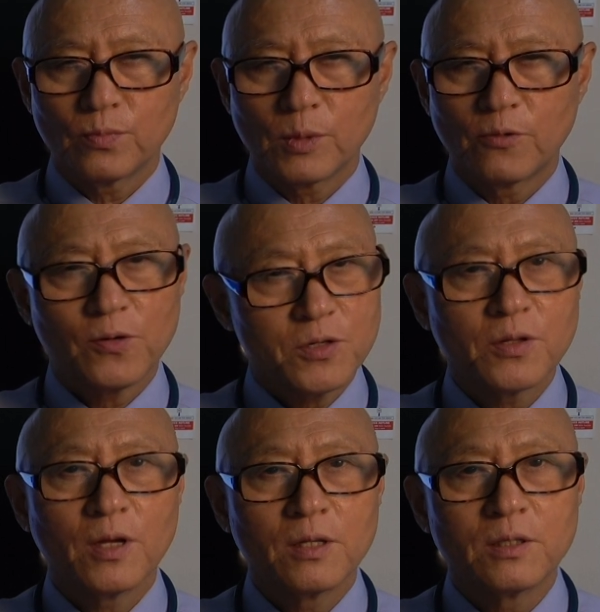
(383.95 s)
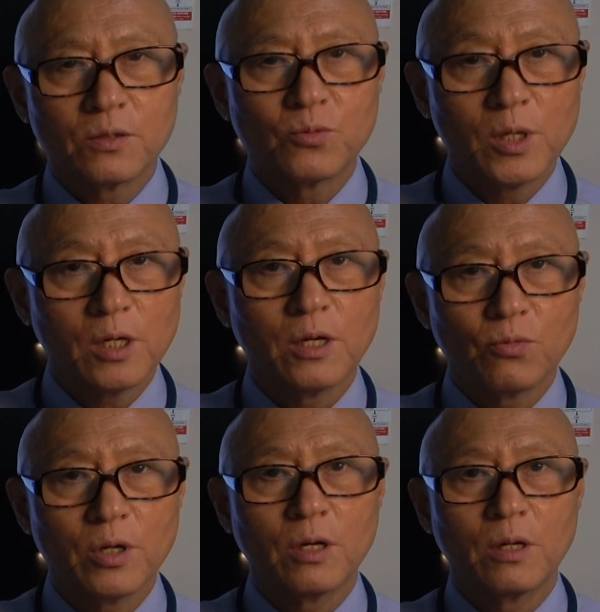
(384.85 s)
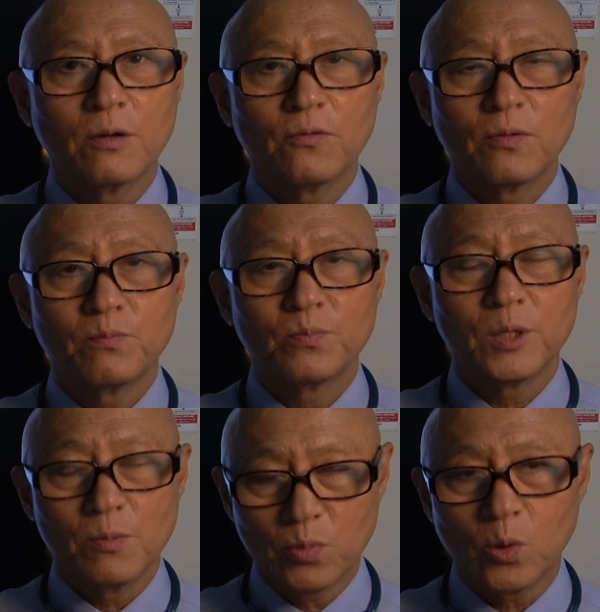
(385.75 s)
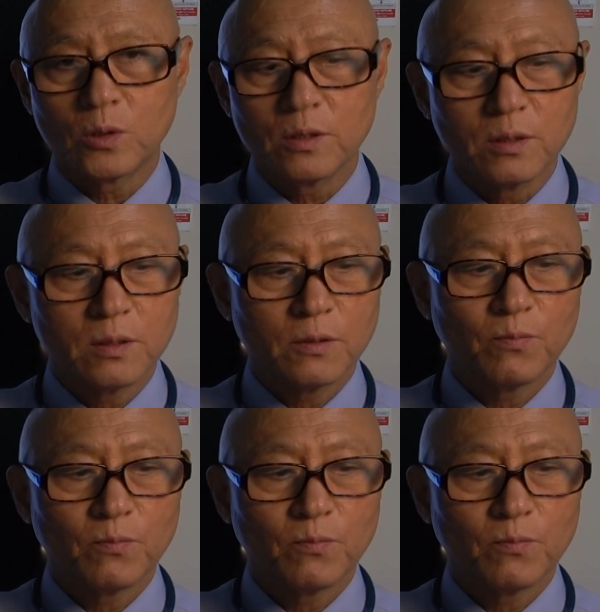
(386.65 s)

first aid is really, really important.